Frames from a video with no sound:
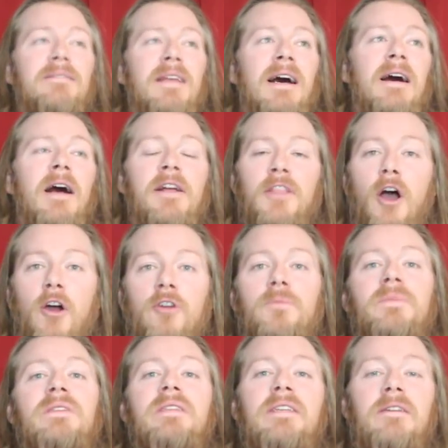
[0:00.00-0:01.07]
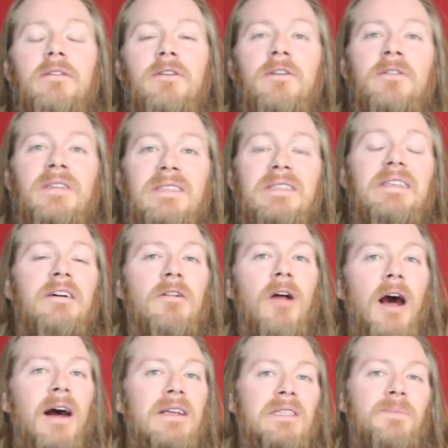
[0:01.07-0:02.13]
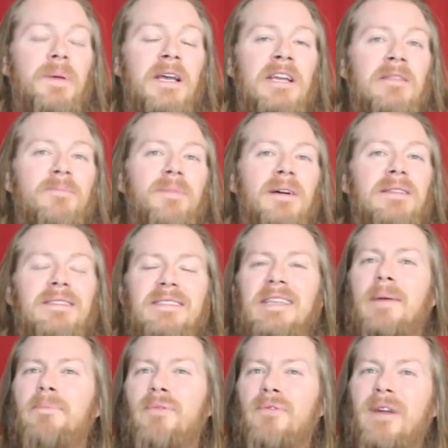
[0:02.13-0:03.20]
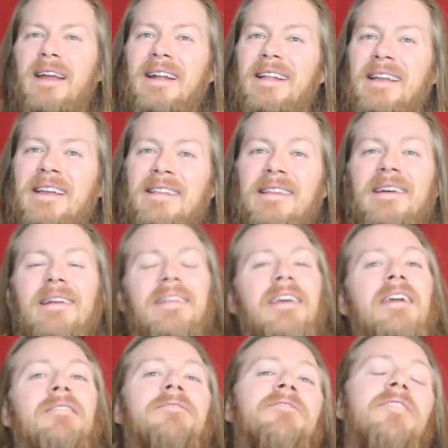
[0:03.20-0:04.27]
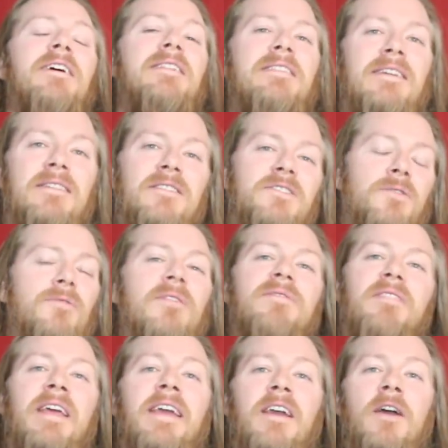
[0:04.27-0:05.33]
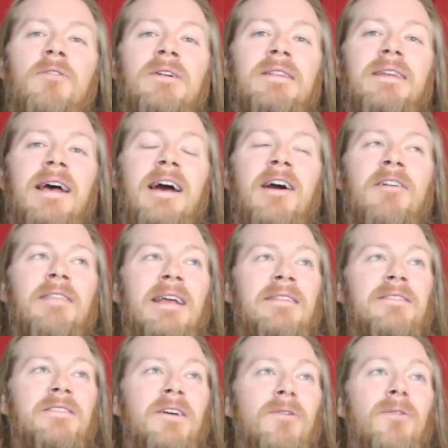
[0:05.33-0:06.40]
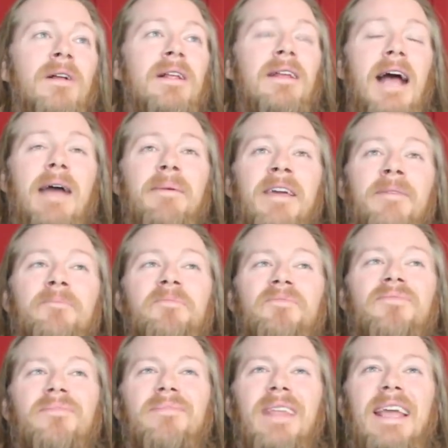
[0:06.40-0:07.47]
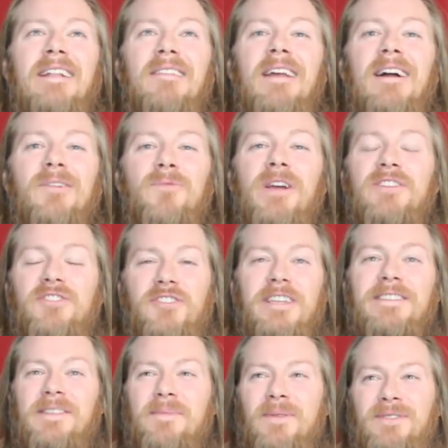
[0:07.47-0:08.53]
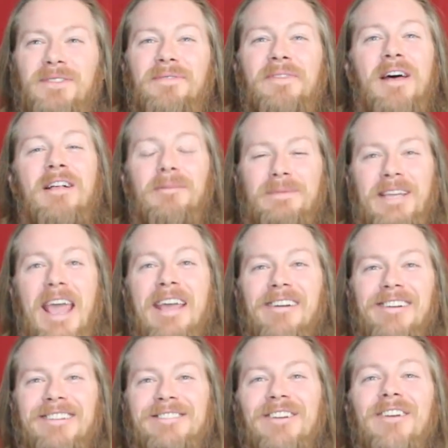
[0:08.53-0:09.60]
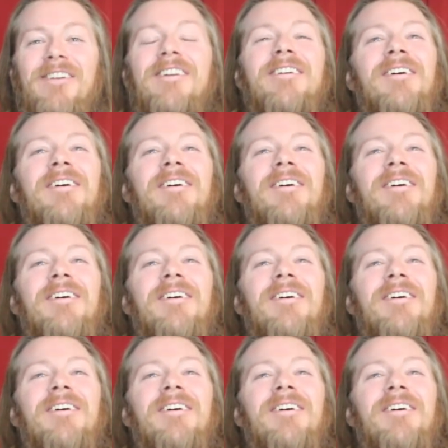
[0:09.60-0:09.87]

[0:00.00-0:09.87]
an arms dealer, still husband, but separated, conflicted sort of thing going down. And so, I mean, in a lot of ways, she's the most developed character